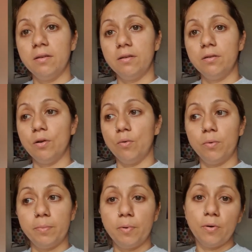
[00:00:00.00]
you know, we're
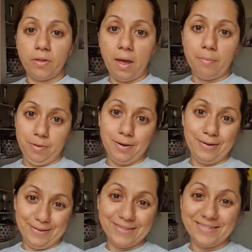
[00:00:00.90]
both happier
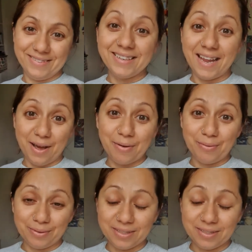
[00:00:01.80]
now,